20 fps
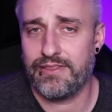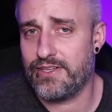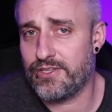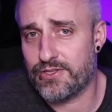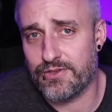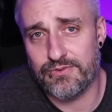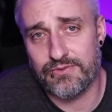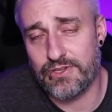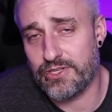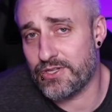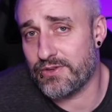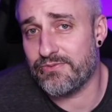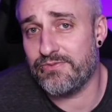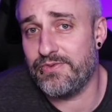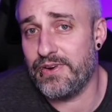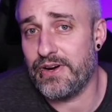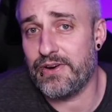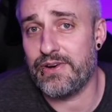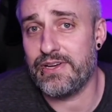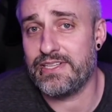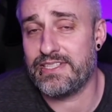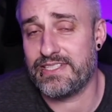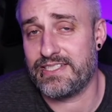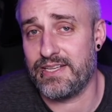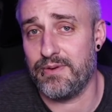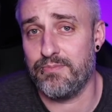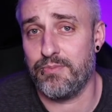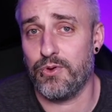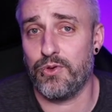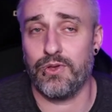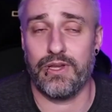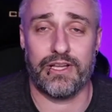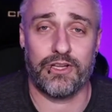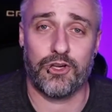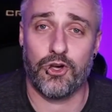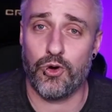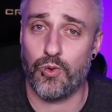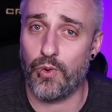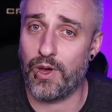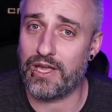These are very simple and
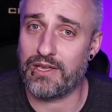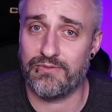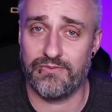quick